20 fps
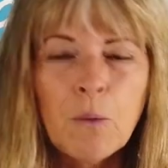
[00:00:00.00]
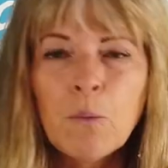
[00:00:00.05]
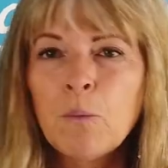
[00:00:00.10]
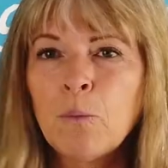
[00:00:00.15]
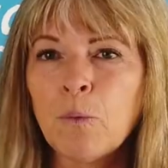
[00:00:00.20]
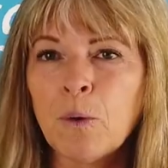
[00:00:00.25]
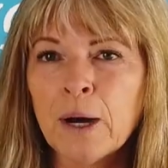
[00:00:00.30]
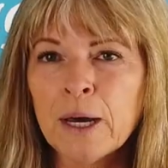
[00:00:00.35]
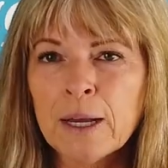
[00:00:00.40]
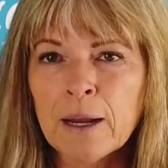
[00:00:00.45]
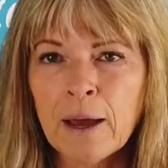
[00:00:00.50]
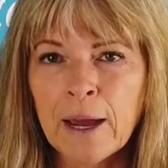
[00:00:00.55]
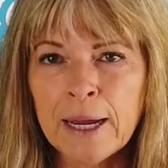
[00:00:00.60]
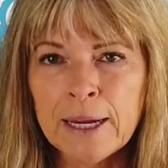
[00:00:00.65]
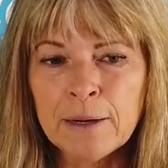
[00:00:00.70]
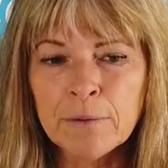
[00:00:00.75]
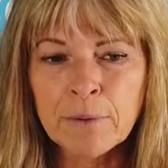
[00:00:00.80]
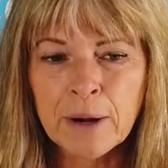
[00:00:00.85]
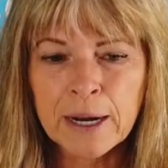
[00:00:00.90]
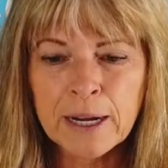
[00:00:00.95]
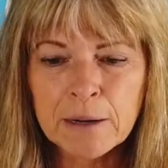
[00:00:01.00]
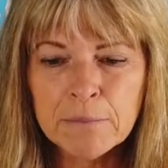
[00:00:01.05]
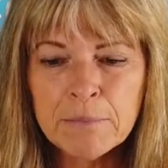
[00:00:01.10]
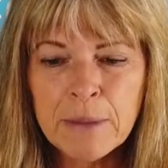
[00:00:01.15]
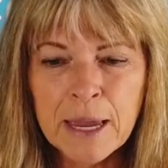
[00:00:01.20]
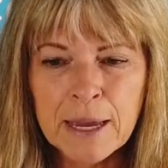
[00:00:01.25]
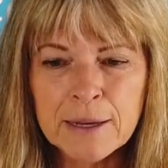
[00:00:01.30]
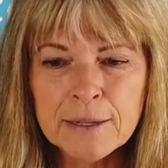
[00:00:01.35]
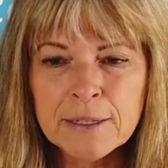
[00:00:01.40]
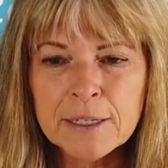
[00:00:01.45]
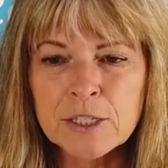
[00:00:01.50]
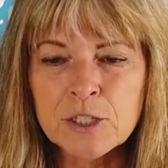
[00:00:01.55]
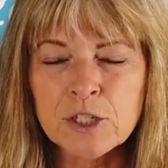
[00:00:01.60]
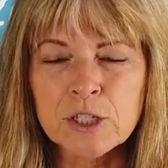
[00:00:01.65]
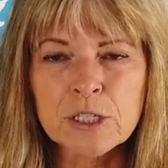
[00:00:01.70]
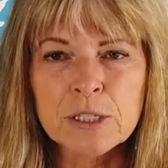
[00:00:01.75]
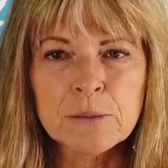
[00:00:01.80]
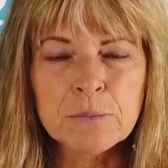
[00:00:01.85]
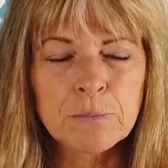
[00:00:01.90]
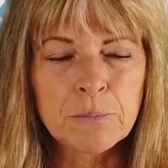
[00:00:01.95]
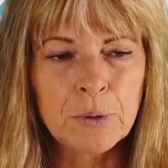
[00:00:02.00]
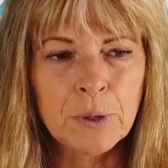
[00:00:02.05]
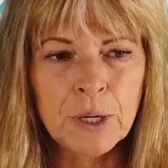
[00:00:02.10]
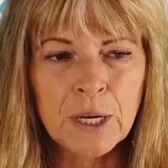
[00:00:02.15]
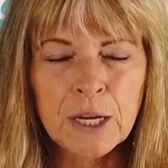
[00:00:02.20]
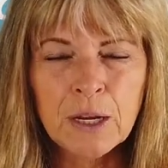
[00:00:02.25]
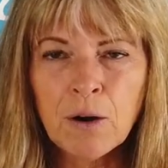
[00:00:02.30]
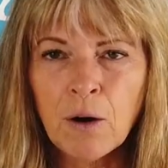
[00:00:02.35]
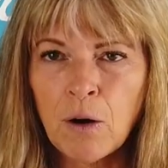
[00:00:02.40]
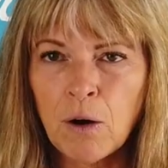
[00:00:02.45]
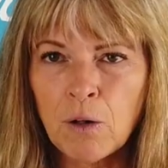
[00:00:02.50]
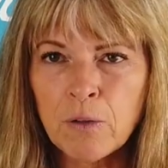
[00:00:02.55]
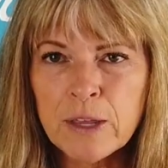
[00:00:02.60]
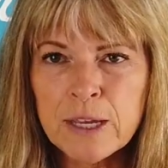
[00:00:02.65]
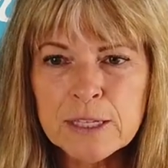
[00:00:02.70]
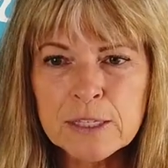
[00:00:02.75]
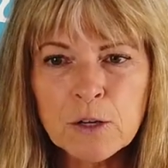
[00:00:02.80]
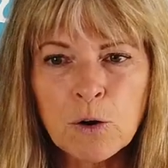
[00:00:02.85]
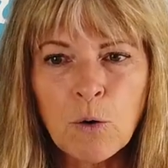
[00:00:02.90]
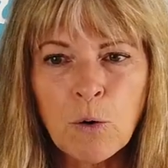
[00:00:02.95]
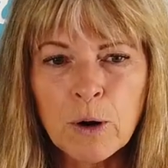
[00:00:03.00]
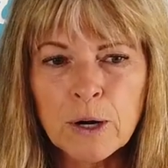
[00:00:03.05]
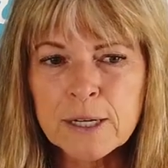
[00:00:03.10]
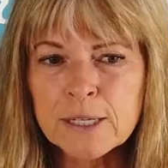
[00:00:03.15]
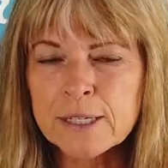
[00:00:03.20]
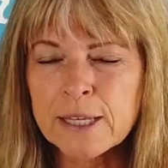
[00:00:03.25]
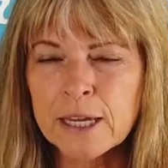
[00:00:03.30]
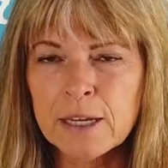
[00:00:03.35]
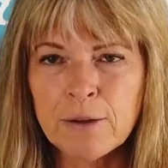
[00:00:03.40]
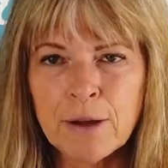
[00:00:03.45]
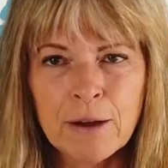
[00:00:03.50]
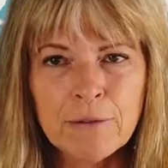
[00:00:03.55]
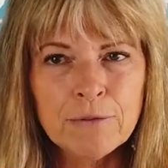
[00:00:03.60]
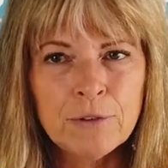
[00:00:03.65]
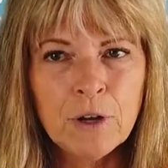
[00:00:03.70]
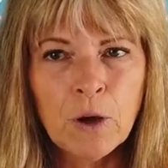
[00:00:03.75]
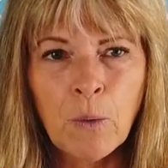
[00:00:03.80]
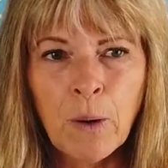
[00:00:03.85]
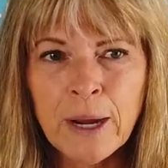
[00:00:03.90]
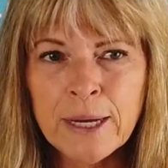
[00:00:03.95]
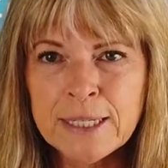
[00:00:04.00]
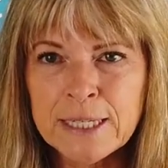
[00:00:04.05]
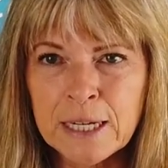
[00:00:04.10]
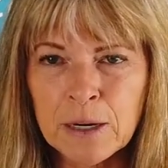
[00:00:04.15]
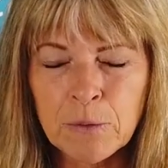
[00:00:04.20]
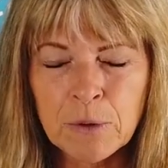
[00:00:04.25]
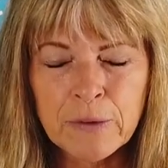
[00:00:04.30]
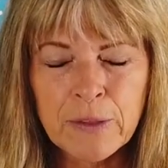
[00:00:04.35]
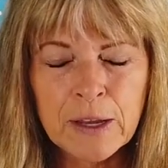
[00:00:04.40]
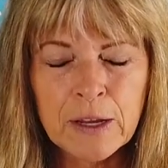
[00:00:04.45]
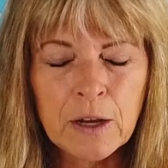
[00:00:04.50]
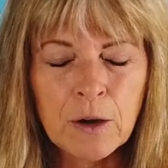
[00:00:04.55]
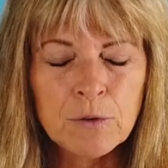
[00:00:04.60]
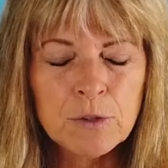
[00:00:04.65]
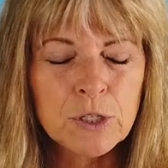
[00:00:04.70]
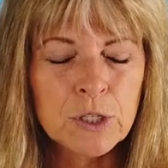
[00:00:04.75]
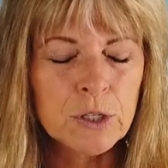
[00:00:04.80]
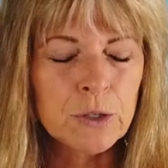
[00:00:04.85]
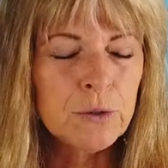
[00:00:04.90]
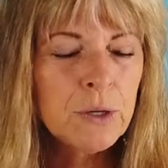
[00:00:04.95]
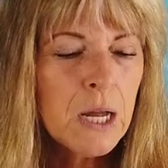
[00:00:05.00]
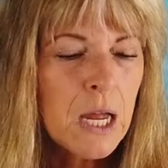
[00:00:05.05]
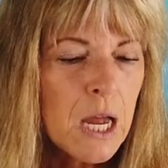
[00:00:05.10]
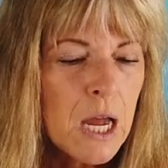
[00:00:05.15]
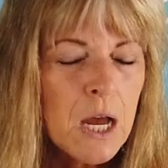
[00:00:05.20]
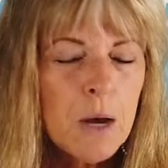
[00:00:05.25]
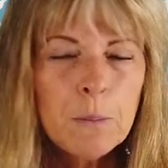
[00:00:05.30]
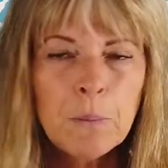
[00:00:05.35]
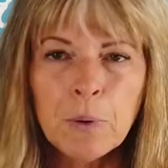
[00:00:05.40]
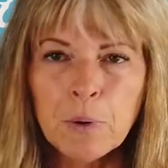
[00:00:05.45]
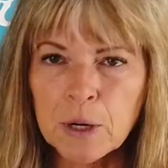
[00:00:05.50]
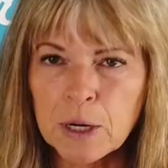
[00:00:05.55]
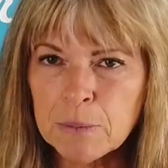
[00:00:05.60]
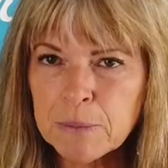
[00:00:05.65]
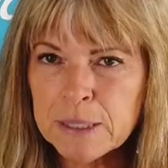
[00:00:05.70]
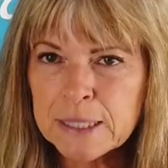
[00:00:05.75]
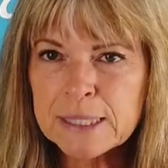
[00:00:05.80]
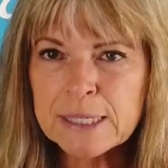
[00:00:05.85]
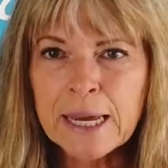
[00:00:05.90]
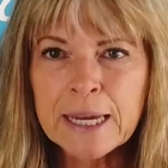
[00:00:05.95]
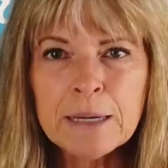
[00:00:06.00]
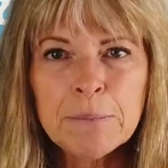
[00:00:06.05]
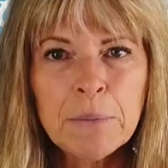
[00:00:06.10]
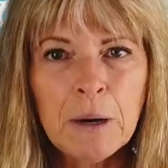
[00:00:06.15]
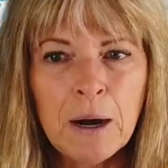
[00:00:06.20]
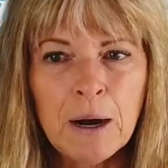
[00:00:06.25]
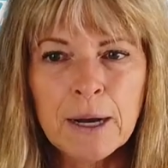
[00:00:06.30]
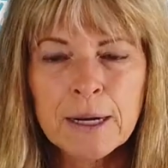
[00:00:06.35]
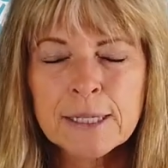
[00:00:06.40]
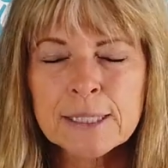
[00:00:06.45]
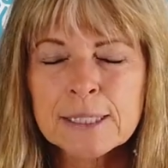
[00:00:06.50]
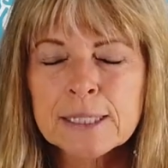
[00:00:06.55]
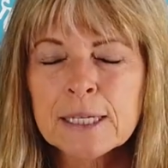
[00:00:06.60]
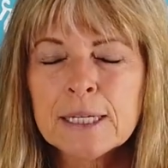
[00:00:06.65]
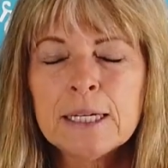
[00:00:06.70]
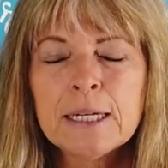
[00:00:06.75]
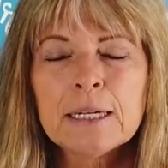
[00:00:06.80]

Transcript: what I recommend is just putting all these cords that you have no idea where they go to, put them inside a box,